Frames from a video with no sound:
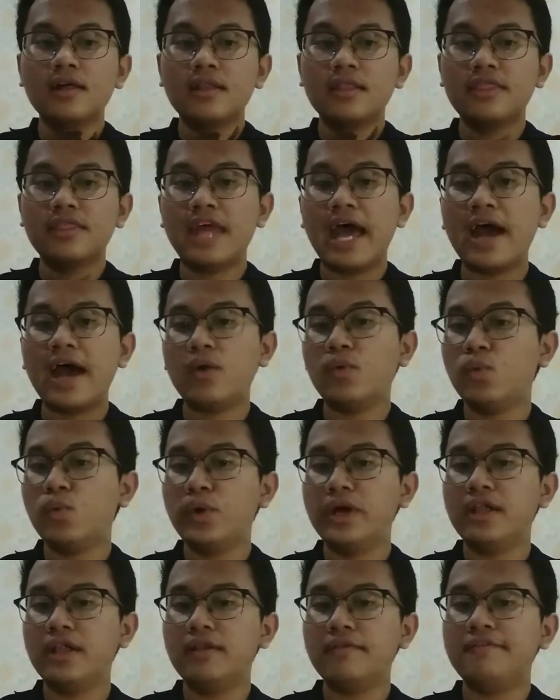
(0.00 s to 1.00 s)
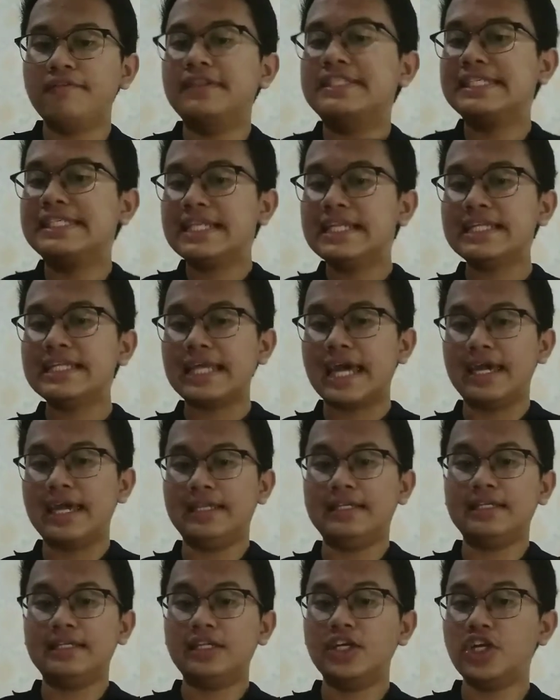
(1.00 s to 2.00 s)
that will
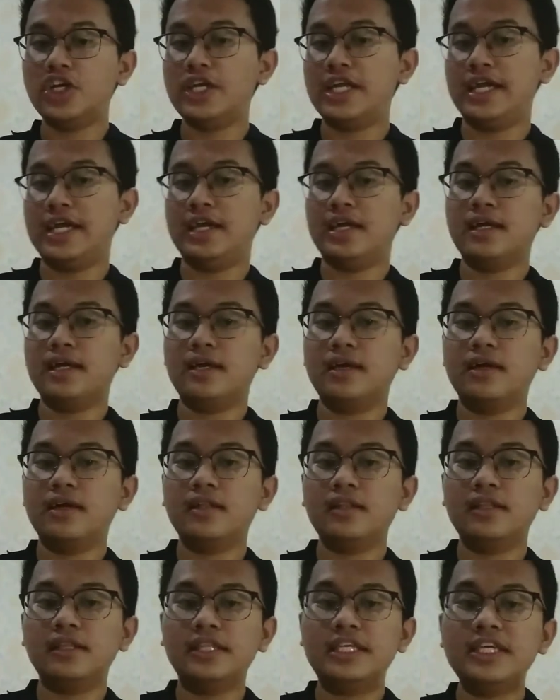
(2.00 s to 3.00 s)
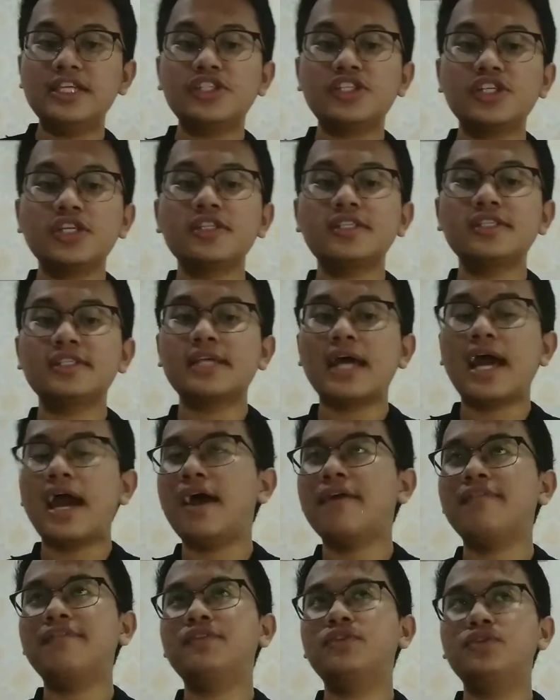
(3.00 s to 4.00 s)
facilitate learning. Teachers
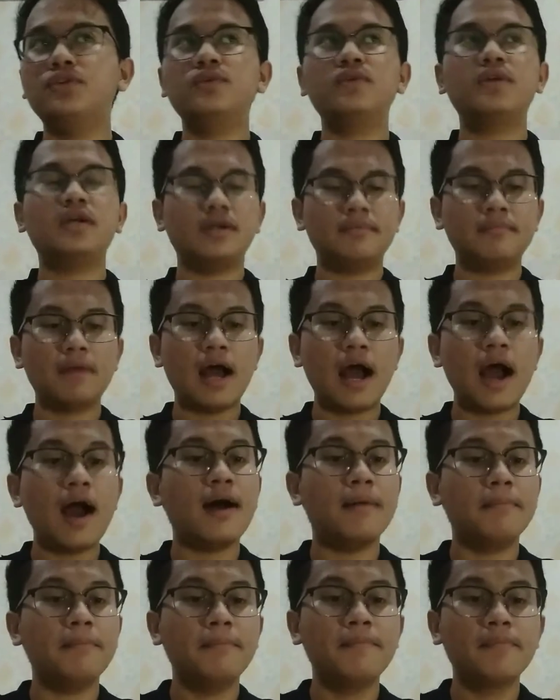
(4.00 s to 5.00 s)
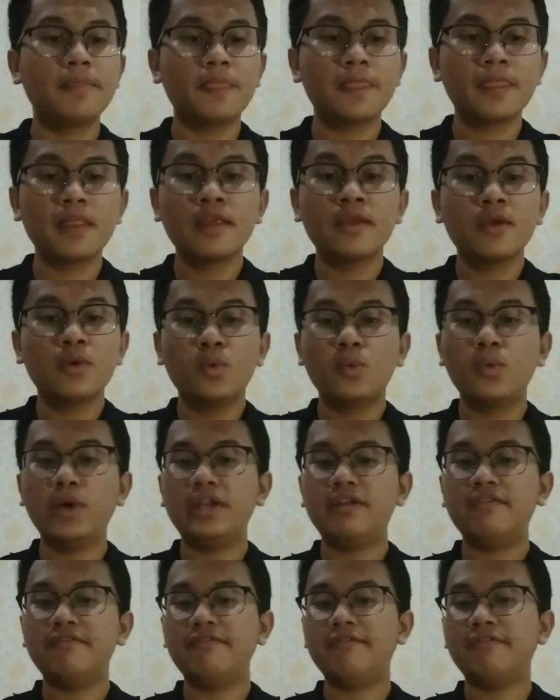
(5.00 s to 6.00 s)
have to come up
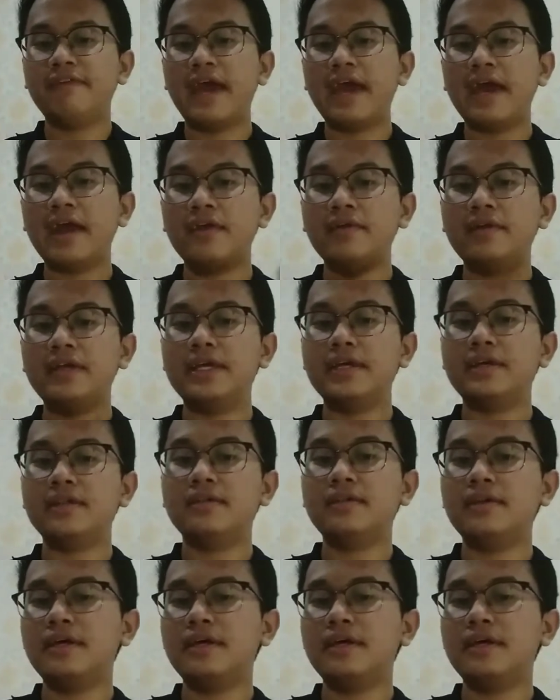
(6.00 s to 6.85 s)
with varied